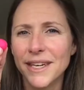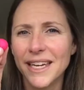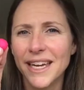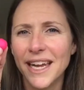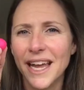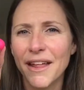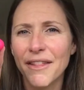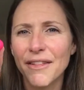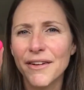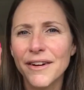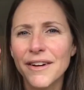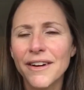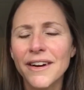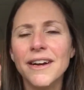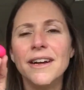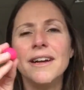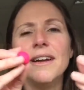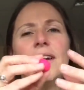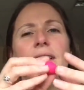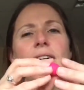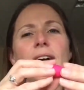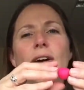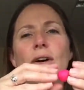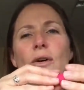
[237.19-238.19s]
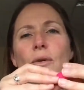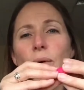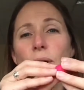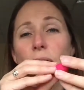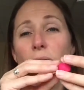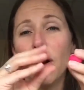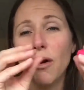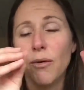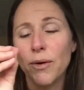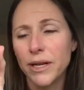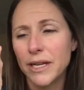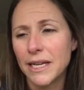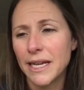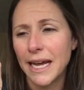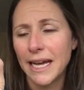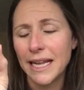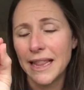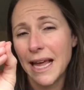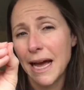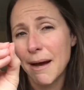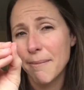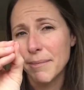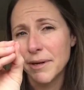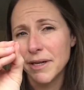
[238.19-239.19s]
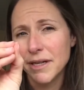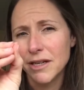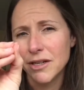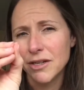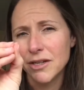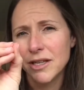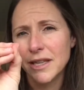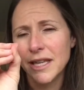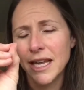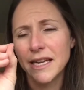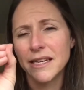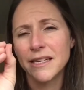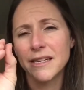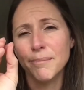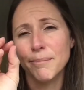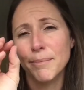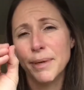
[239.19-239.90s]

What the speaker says: together. We always like that position. That's